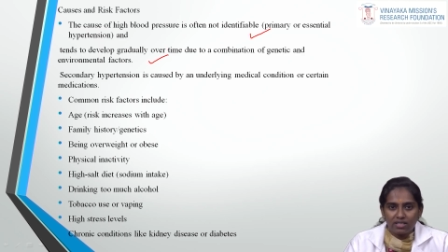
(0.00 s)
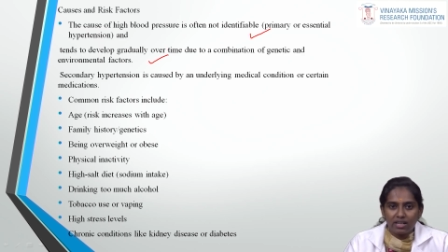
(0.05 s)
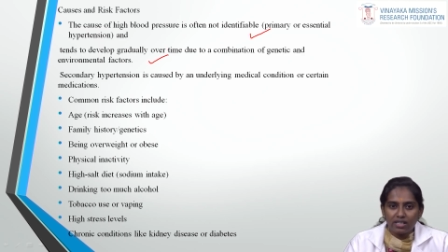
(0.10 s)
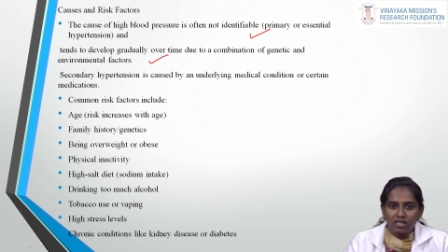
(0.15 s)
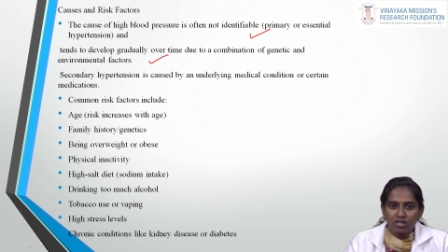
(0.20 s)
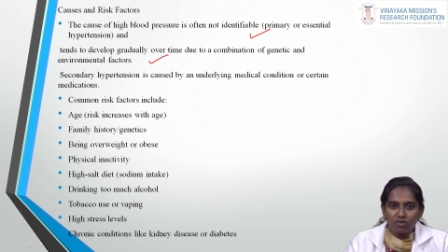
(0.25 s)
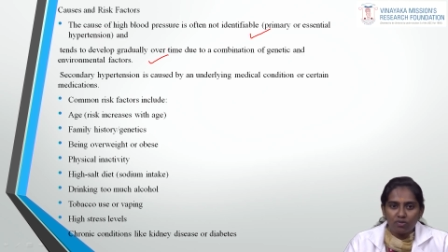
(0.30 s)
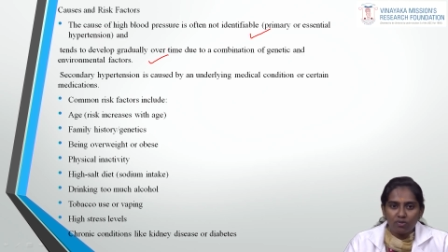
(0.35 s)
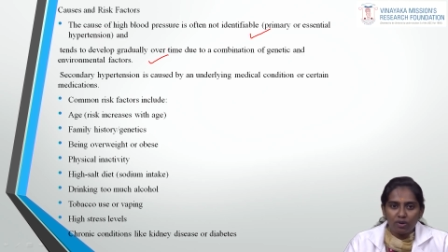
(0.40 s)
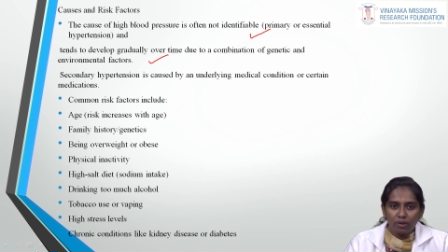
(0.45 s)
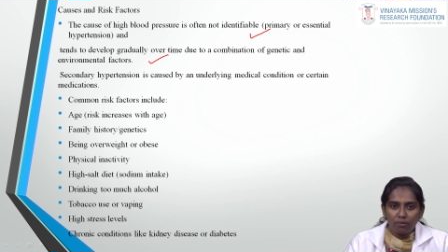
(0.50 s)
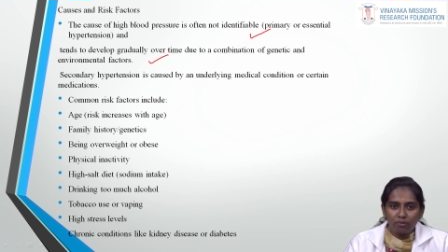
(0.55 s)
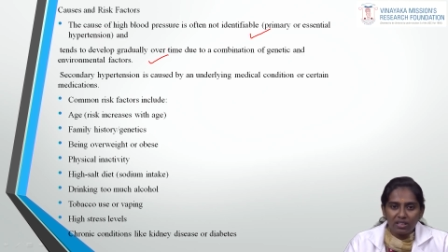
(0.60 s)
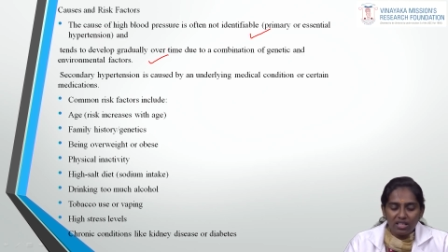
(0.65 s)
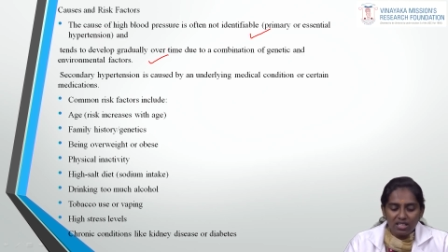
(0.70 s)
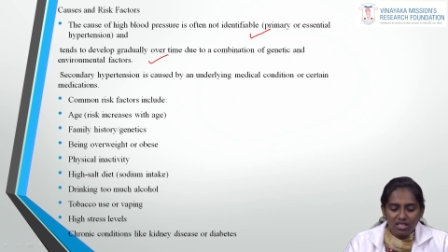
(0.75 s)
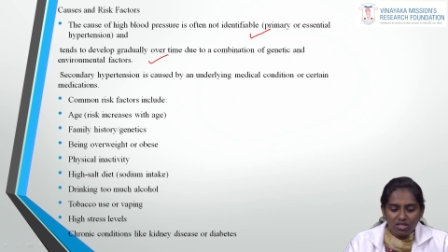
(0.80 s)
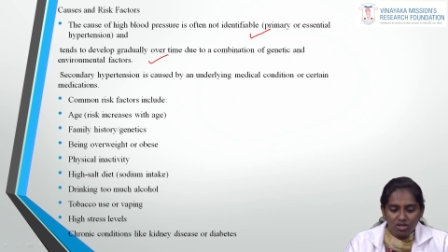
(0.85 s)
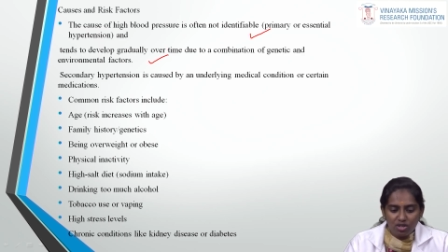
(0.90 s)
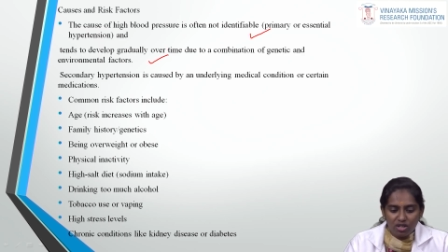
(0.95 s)
that is from
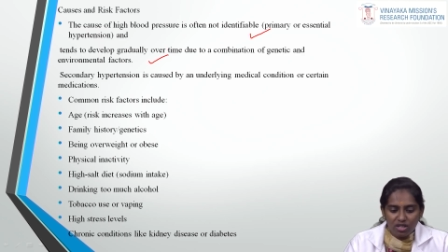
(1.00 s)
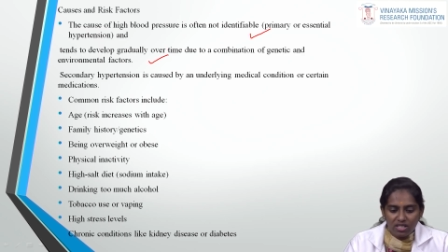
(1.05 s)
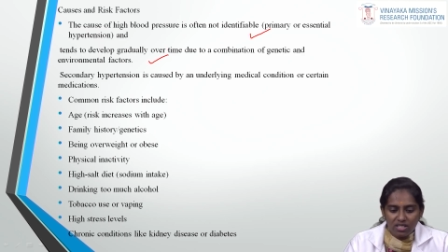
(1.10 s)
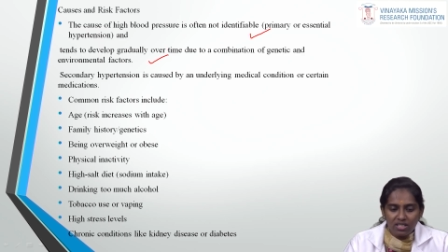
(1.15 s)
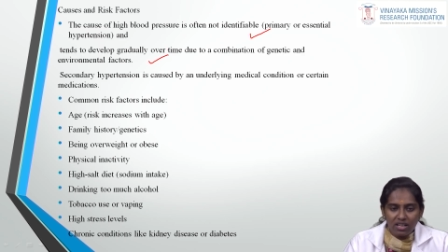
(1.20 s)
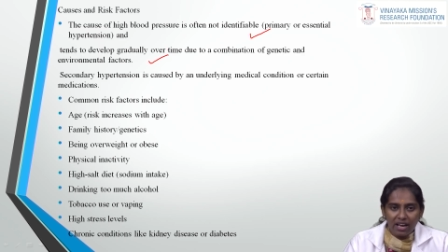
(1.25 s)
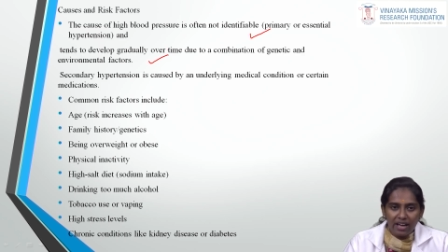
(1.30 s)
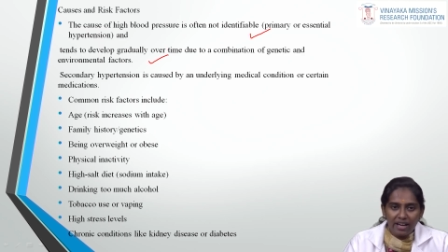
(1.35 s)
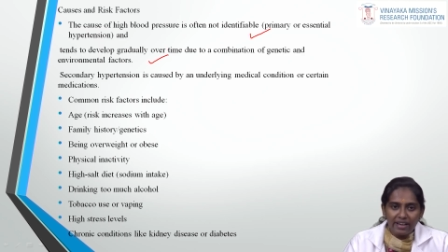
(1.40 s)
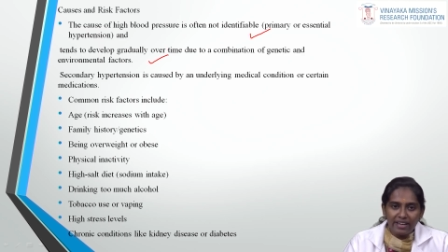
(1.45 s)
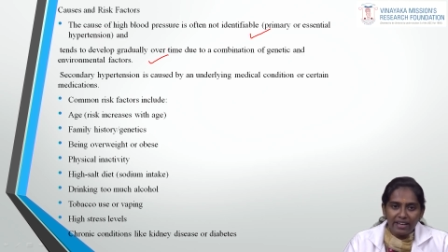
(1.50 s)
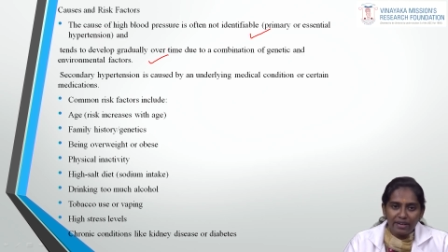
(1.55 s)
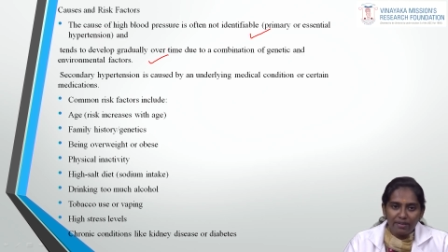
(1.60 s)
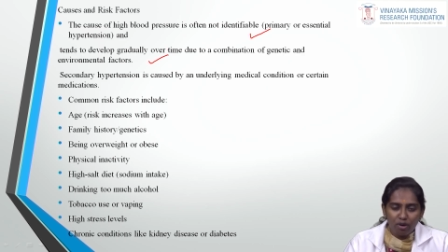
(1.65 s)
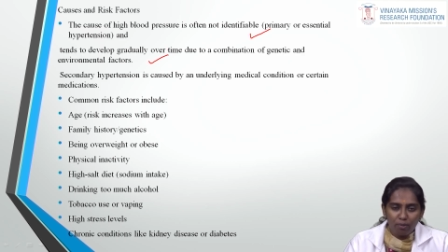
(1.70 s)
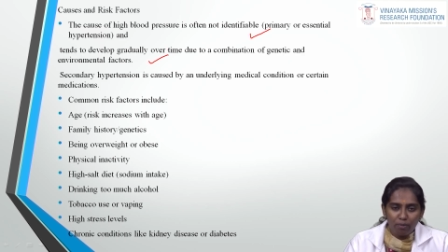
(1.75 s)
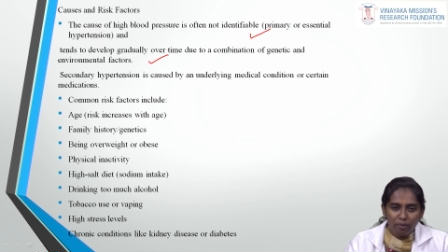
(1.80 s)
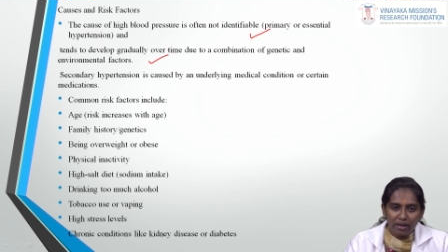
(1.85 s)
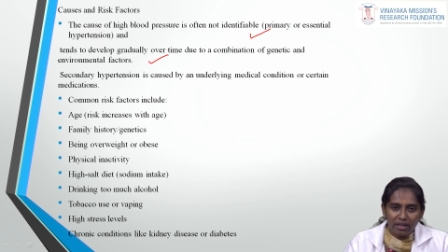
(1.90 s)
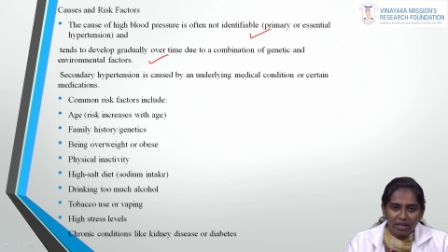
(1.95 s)
the genes, and
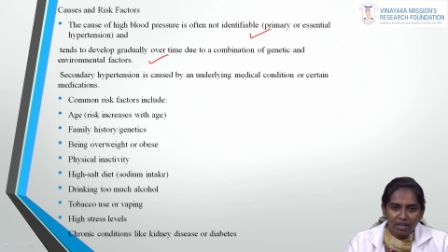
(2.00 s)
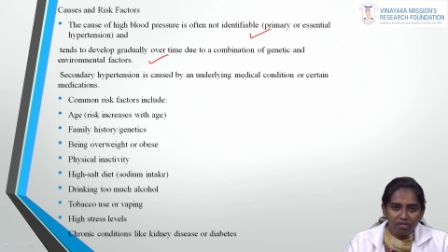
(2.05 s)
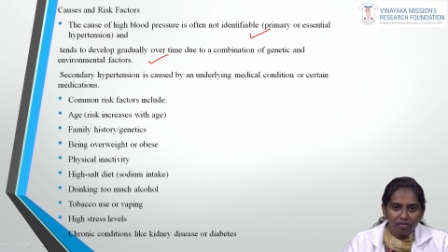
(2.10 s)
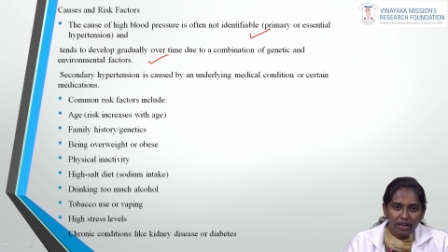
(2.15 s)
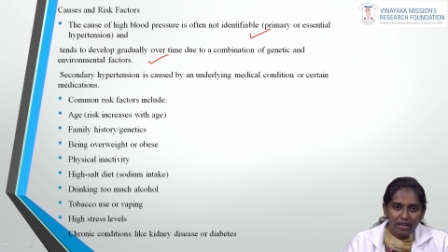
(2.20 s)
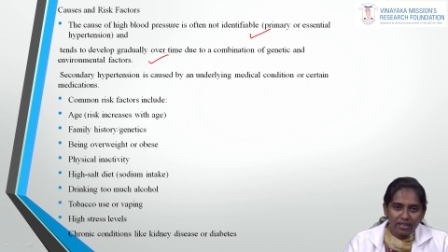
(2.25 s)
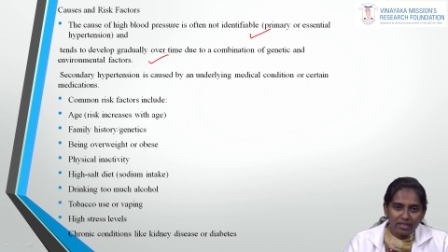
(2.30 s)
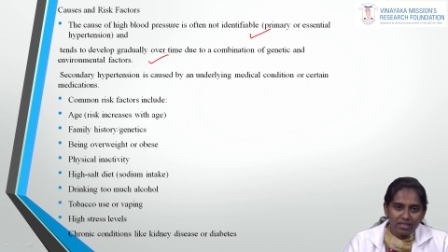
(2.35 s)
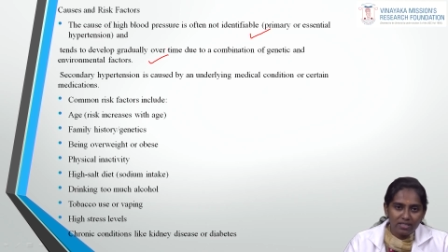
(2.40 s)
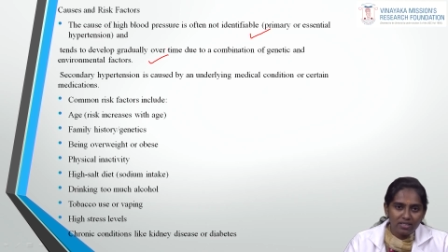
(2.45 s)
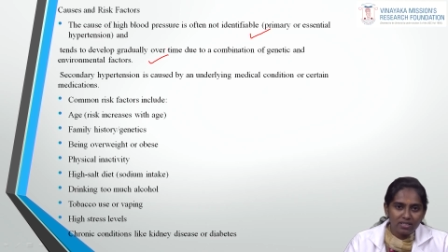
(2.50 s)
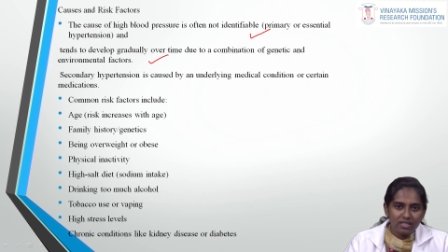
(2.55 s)
environmental factors.